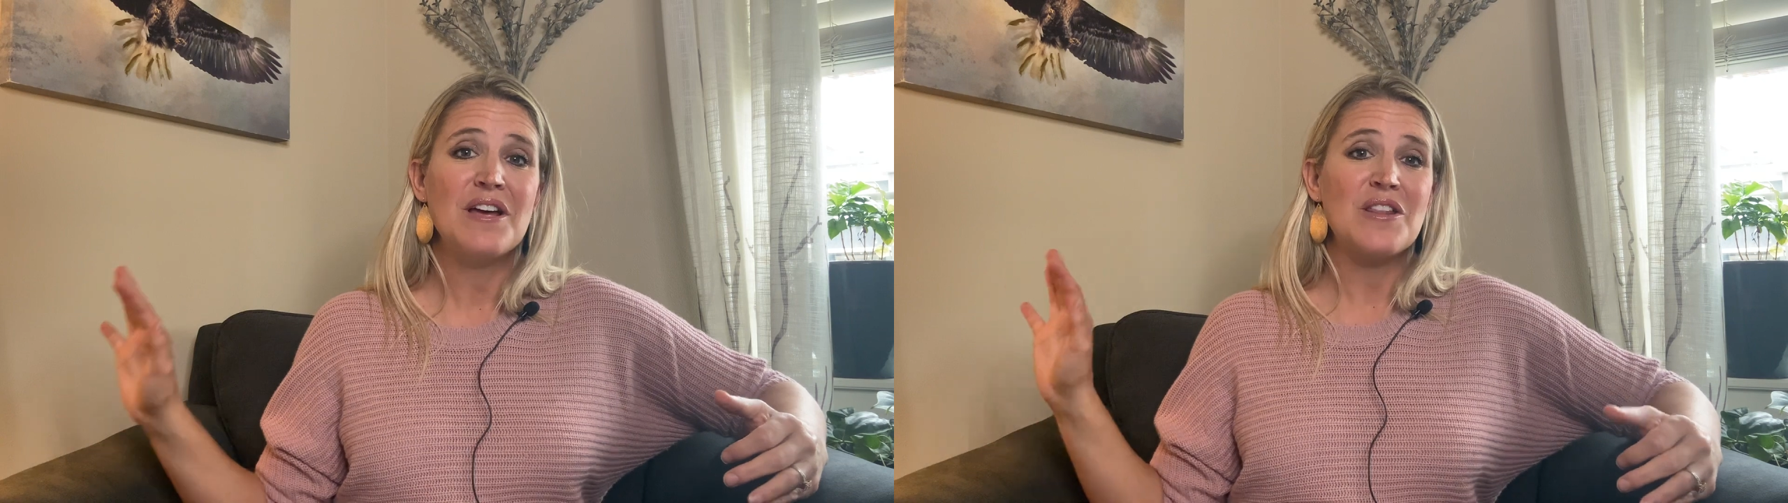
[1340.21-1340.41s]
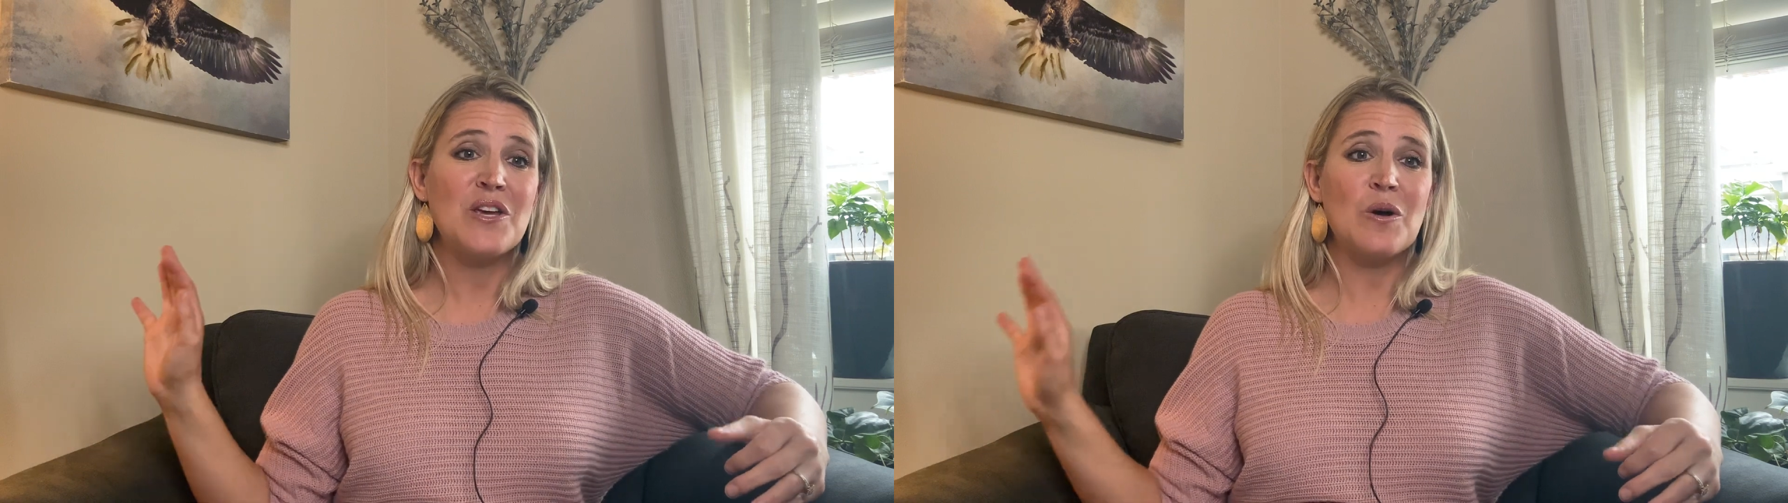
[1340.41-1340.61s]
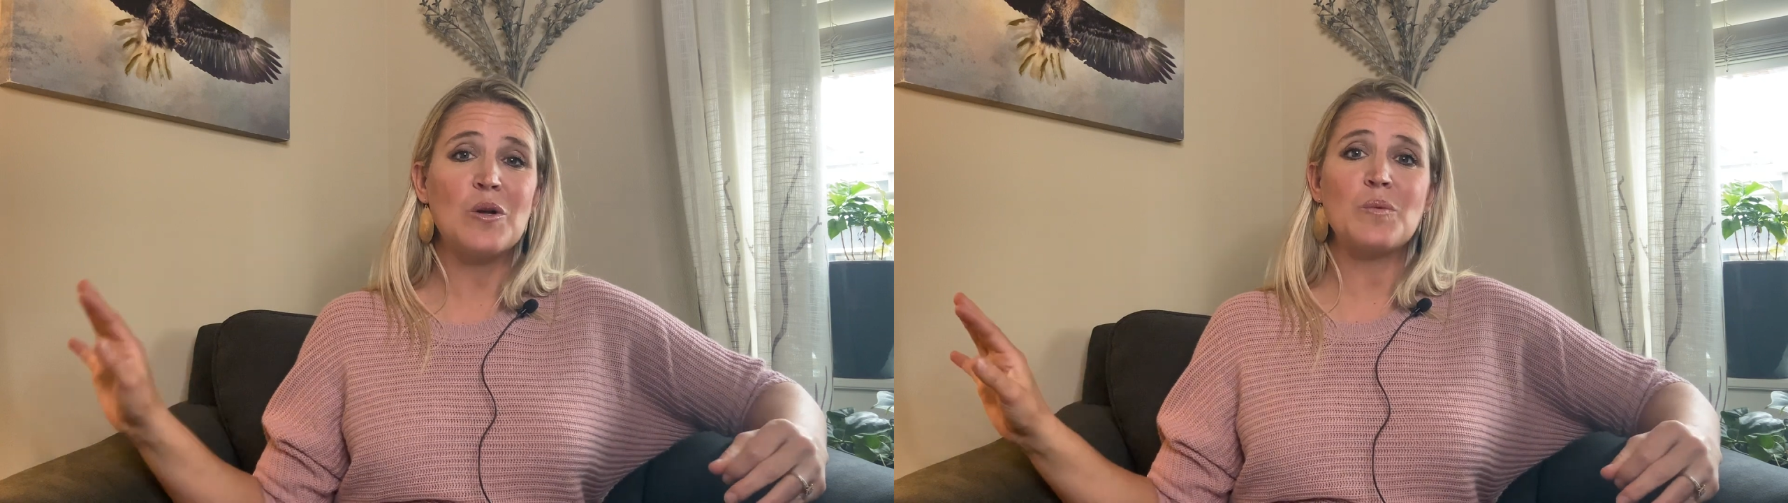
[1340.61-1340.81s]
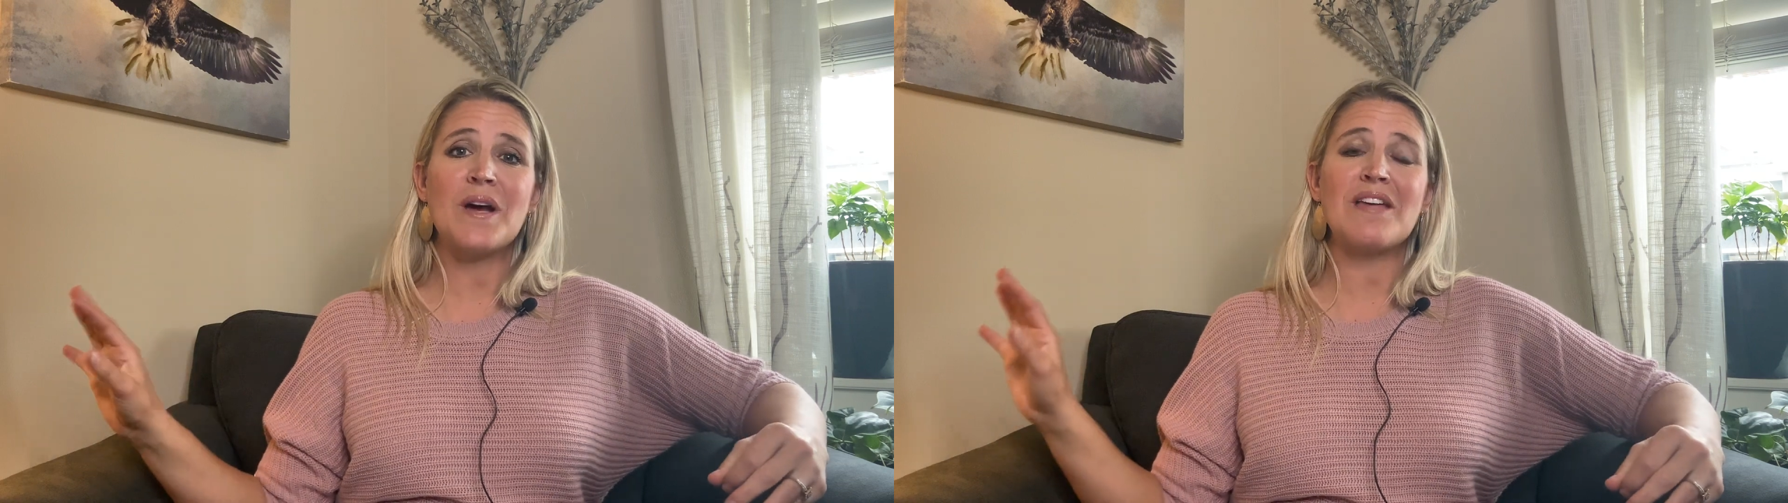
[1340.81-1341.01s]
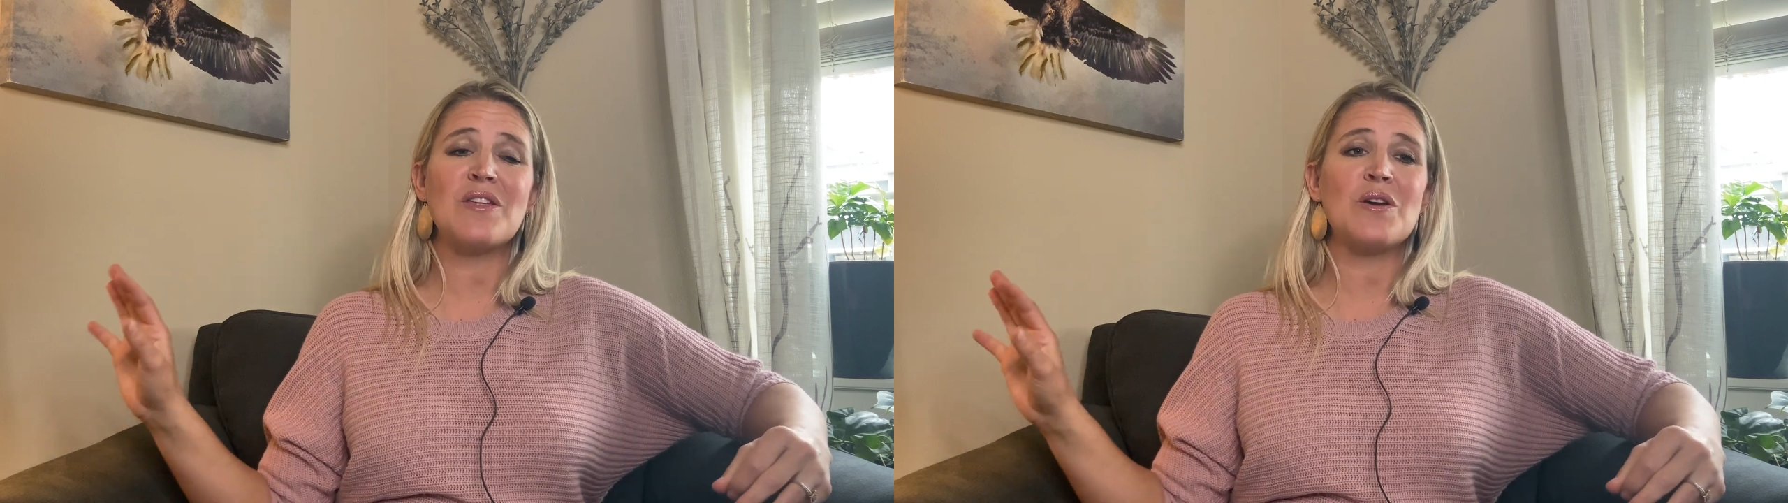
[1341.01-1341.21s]
the old
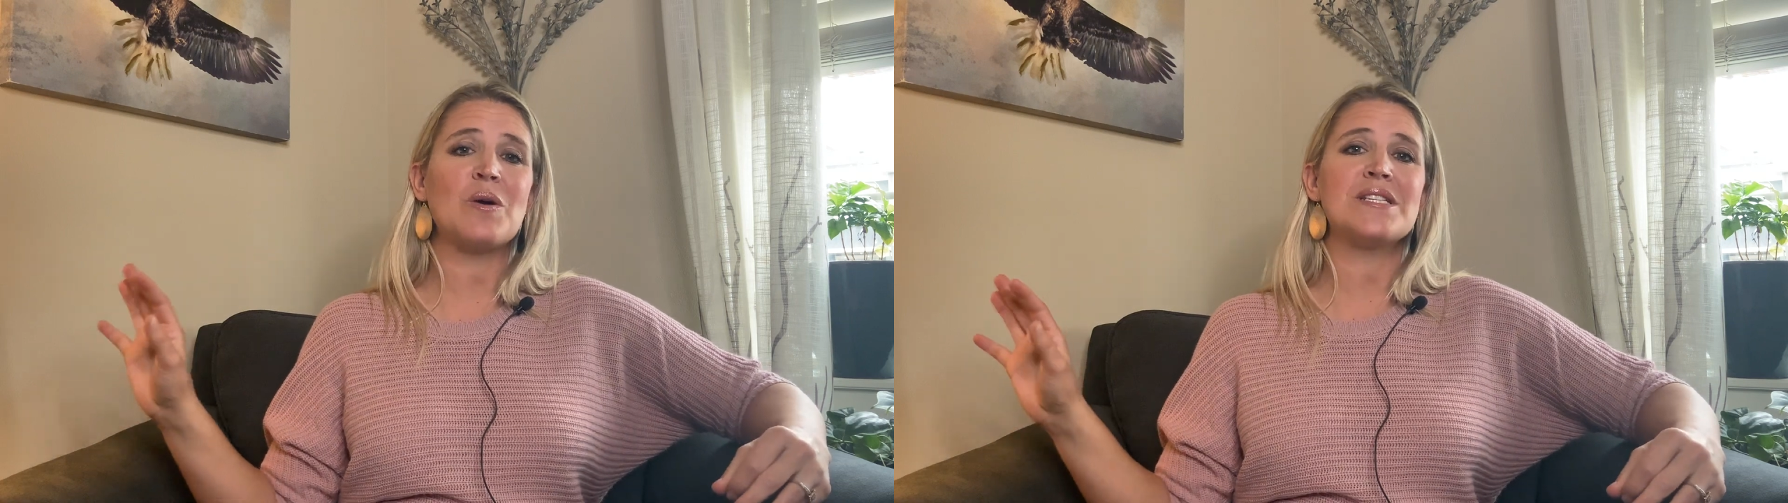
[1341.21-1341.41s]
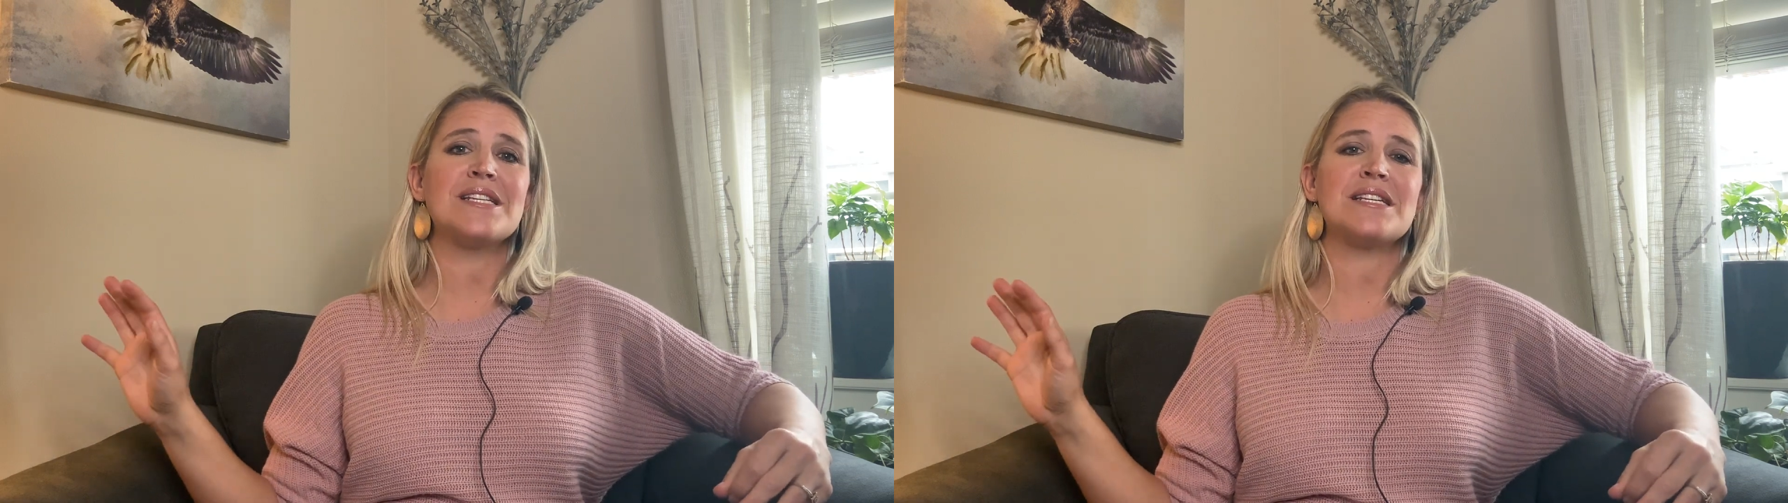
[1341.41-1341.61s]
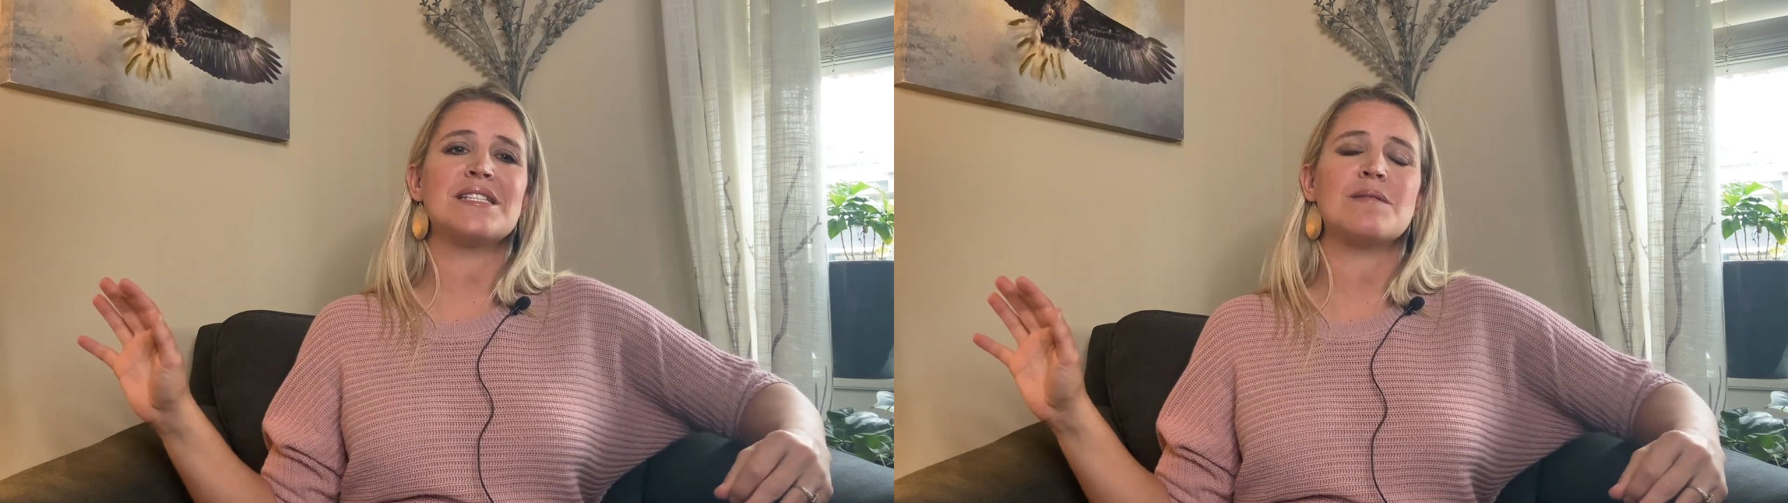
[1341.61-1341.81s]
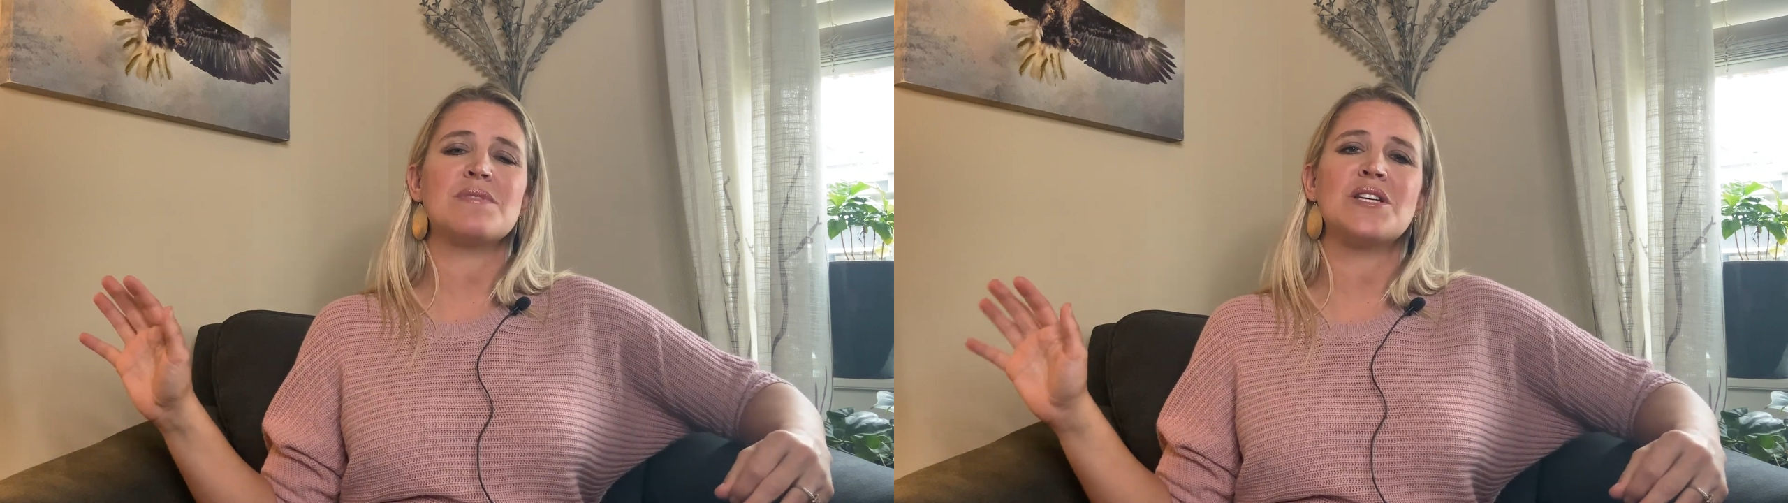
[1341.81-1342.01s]
way, the old systems.